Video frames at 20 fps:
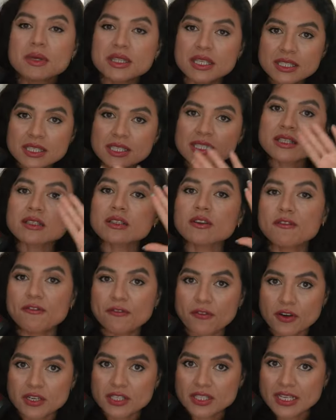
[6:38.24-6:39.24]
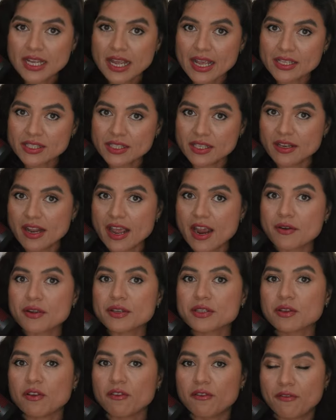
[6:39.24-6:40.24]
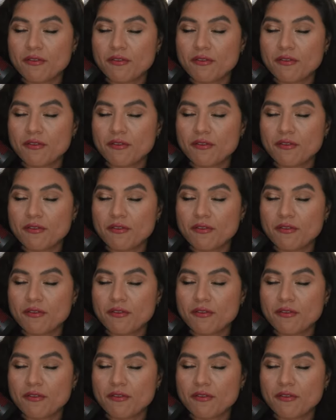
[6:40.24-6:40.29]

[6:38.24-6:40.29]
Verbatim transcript: But this isn't the first case scenario, so